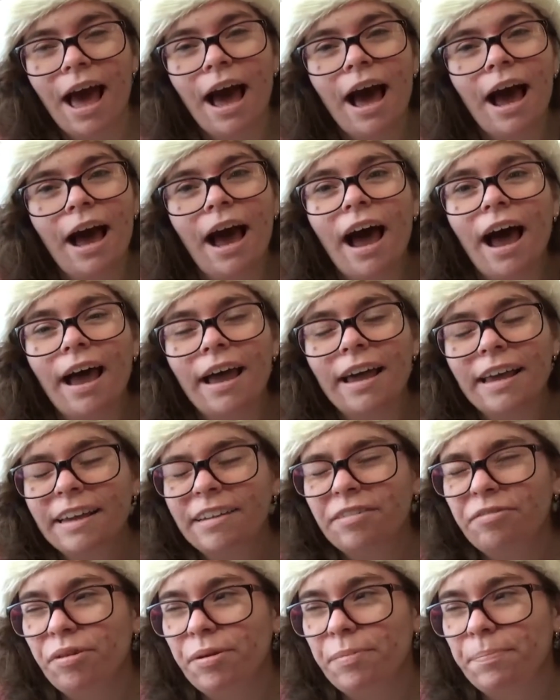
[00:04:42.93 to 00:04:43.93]
I
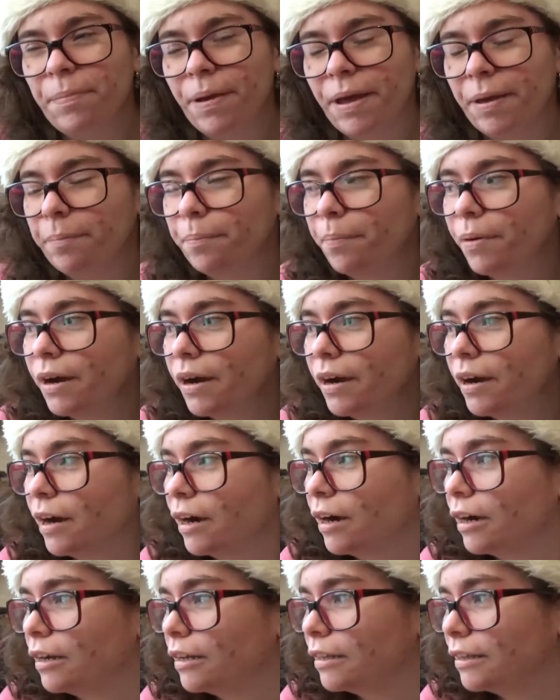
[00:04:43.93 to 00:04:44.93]

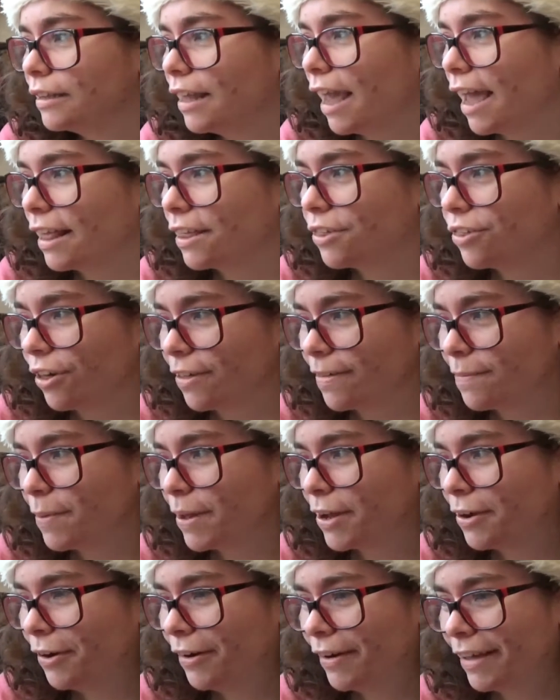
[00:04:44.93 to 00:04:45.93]
remember that just
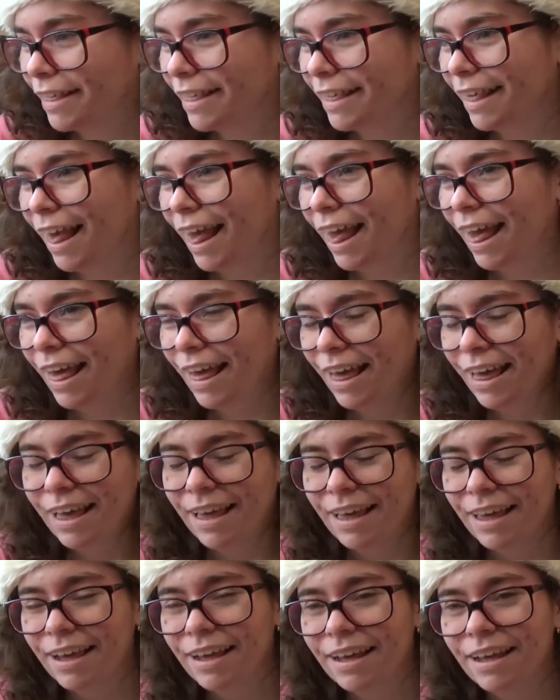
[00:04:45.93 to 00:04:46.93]
because
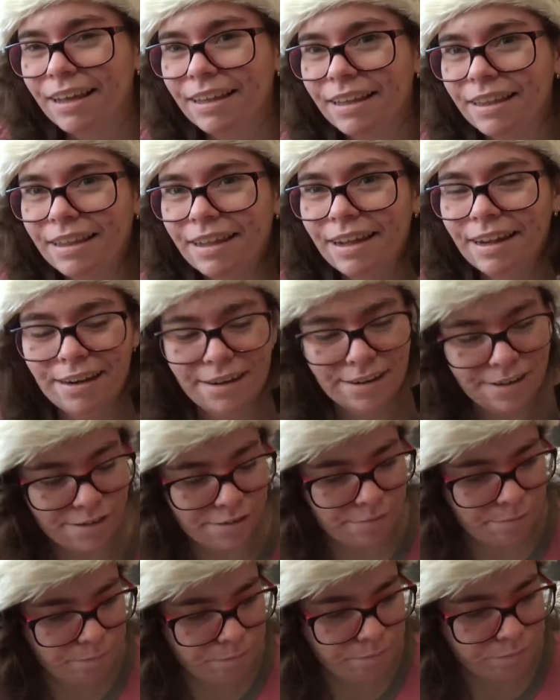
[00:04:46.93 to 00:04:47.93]
they
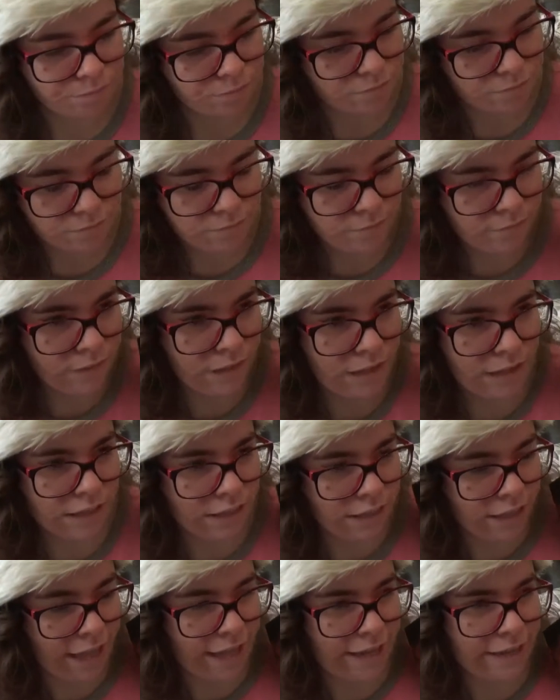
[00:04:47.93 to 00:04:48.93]
are
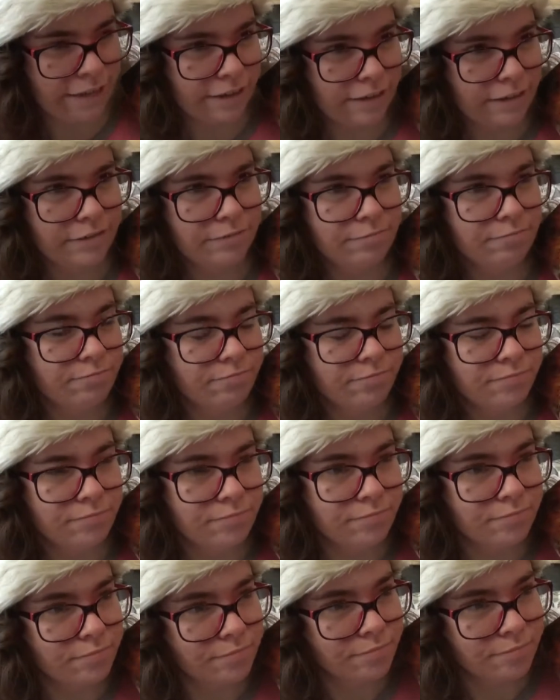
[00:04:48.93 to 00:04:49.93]
like,
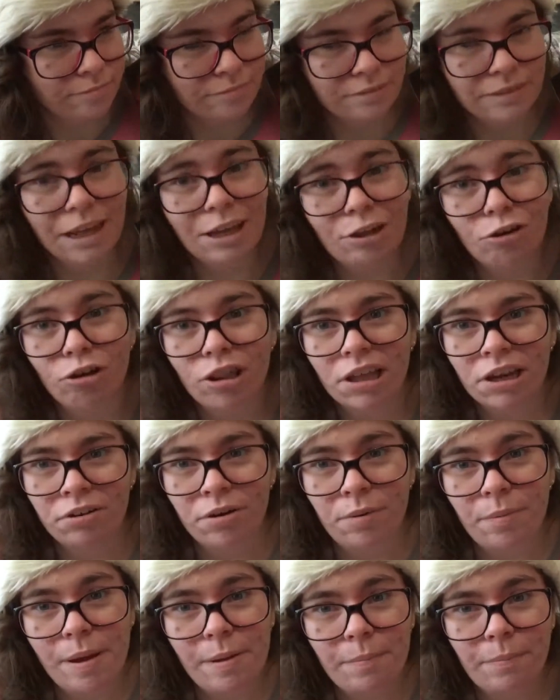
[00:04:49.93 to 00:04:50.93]
I only
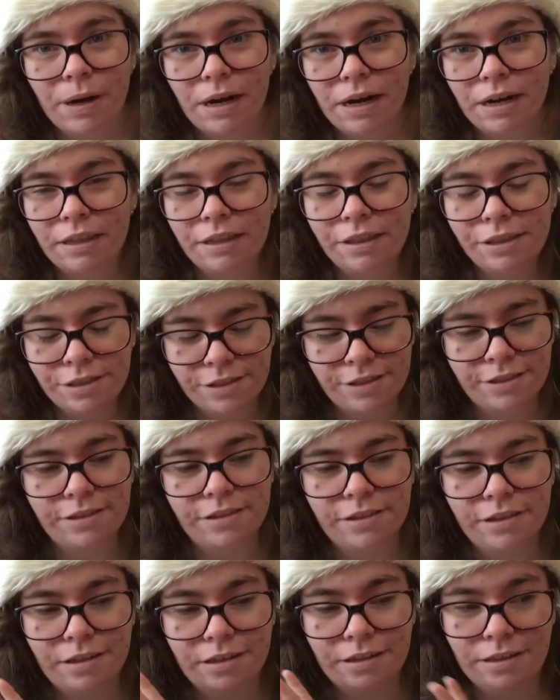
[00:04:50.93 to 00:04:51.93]
remember
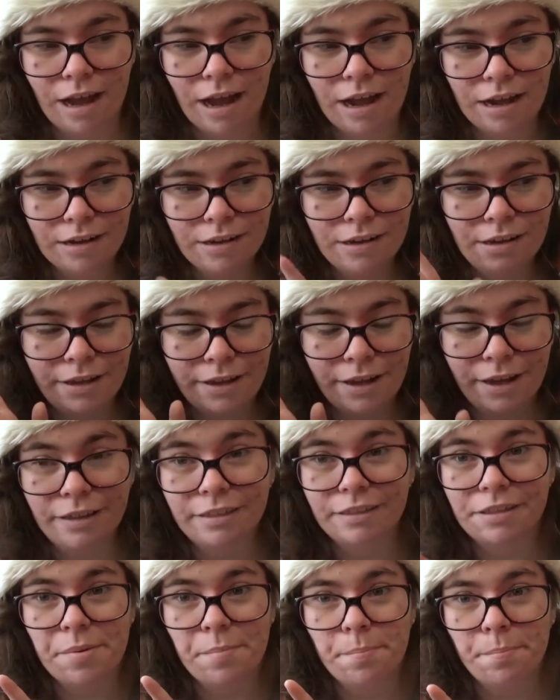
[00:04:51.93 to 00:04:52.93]
the donkey
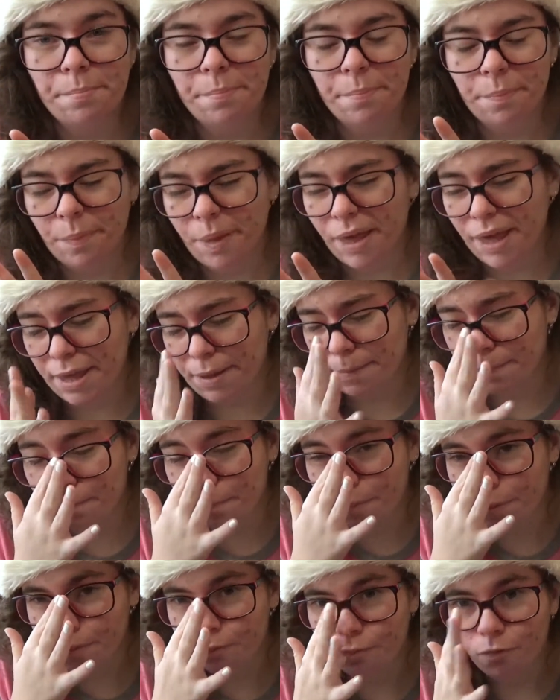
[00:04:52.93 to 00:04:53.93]
and the ape
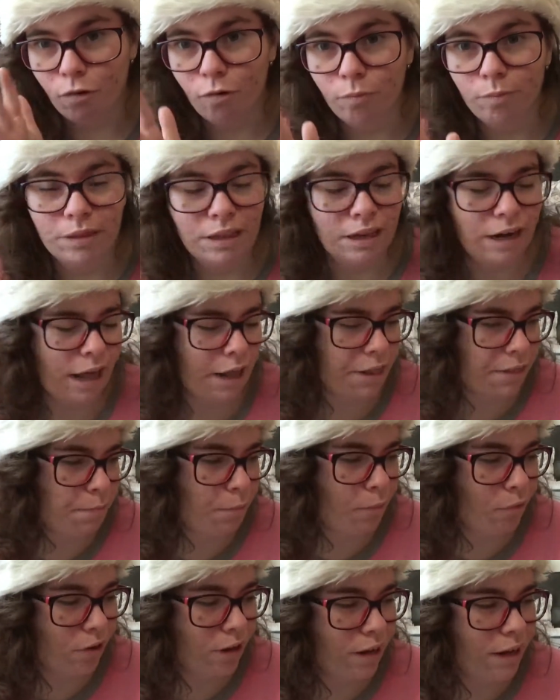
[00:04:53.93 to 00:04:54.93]
from the last
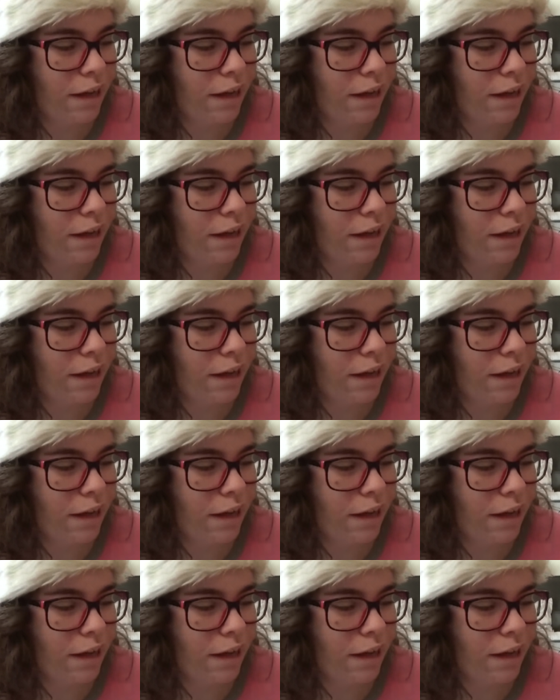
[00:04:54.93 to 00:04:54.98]
book.